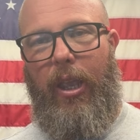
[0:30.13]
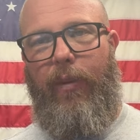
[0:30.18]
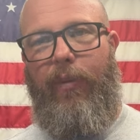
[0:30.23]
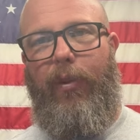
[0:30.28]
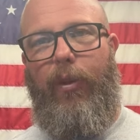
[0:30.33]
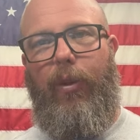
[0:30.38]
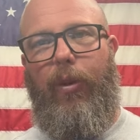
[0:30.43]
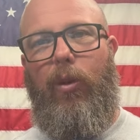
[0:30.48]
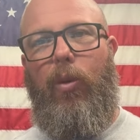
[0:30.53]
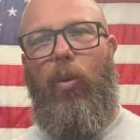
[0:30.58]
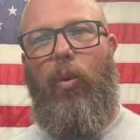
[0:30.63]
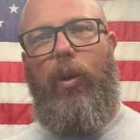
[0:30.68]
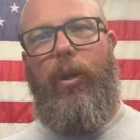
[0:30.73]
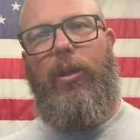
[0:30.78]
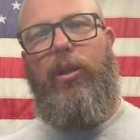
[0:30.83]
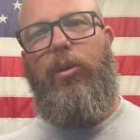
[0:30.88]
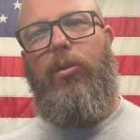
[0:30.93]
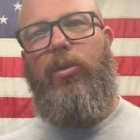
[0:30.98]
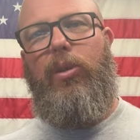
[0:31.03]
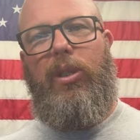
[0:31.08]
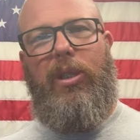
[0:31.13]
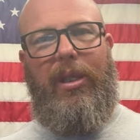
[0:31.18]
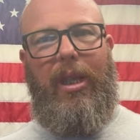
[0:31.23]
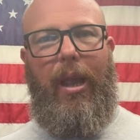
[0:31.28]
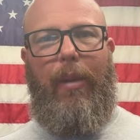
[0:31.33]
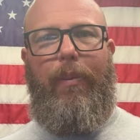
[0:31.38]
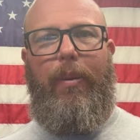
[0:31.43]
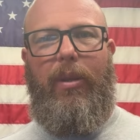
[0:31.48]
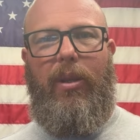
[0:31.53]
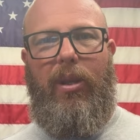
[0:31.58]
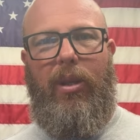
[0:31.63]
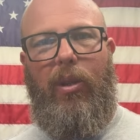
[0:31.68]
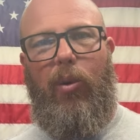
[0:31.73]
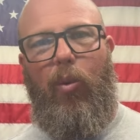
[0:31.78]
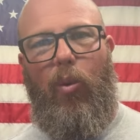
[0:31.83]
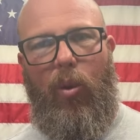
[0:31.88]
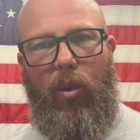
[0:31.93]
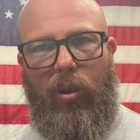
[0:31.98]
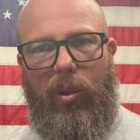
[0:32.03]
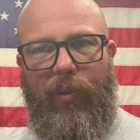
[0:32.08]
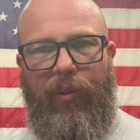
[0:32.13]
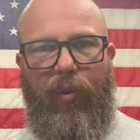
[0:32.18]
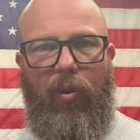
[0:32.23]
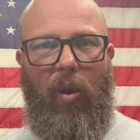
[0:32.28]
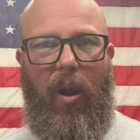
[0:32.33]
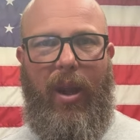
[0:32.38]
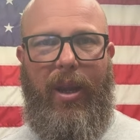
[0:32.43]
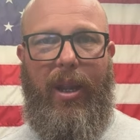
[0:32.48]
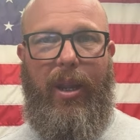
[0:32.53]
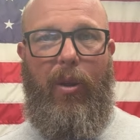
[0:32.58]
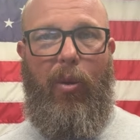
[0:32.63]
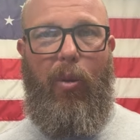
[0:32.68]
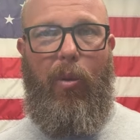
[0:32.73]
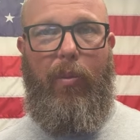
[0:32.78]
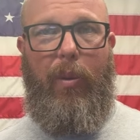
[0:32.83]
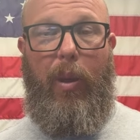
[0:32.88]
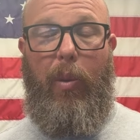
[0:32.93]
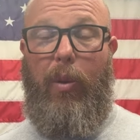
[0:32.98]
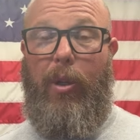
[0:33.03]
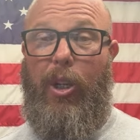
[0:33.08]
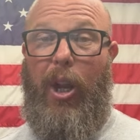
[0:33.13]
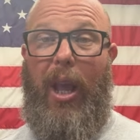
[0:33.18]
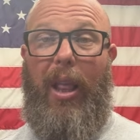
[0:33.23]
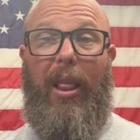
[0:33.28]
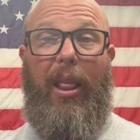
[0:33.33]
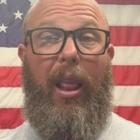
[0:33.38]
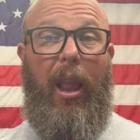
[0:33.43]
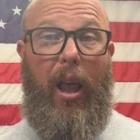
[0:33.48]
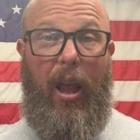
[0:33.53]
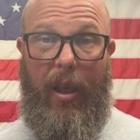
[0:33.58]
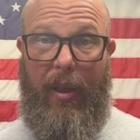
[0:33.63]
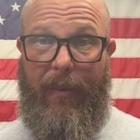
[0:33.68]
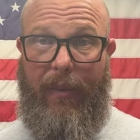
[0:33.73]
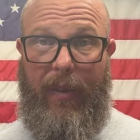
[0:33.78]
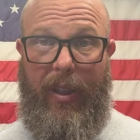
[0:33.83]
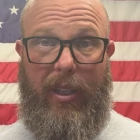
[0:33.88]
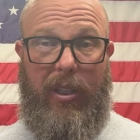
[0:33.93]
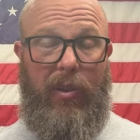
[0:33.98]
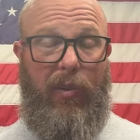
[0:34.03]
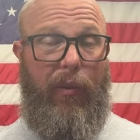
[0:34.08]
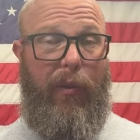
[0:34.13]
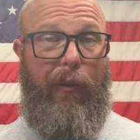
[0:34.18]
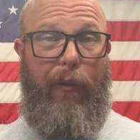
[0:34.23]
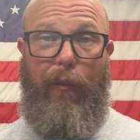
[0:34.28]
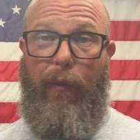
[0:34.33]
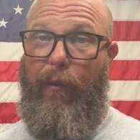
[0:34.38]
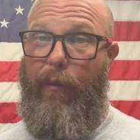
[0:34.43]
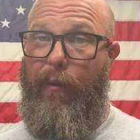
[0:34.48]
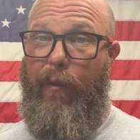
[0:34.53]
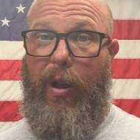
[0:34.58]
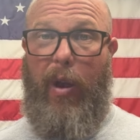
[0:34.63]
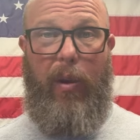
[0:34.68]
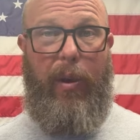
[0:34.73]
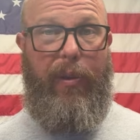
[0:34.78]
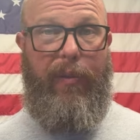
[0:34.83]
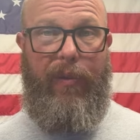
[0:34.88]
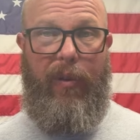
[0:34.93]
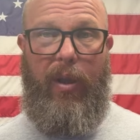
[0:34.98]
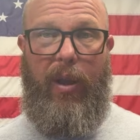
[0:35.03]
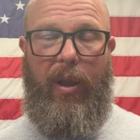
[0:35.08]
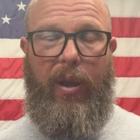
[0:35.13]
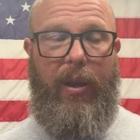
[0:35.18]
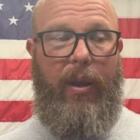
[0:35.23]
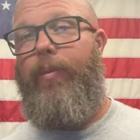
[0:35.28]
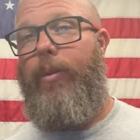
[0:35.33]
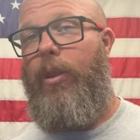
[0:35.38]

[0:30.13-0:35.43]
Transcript: if you're going to step into the world of grinding your own meat, which I love, it's very fun.